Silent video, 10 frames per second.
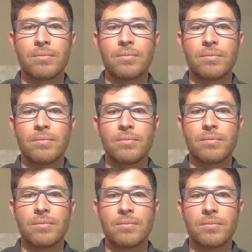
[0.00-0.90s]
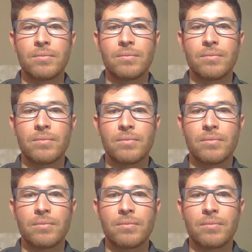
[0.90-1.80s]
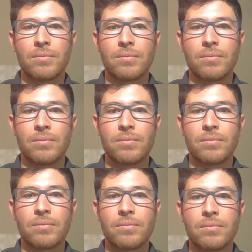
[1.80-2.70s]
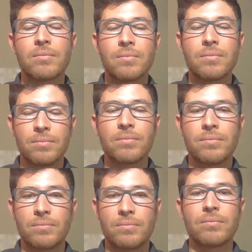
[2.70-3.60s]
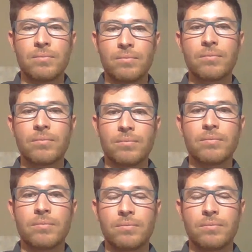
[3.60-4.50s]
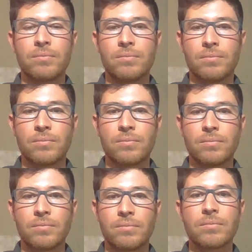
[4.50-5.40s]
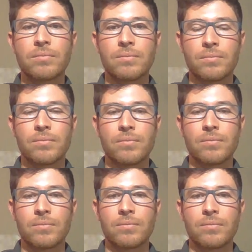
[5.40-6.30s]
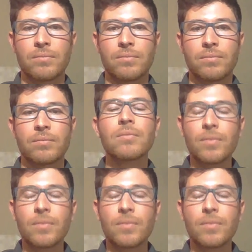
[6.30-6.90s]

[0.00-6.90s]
The person shown says nothing.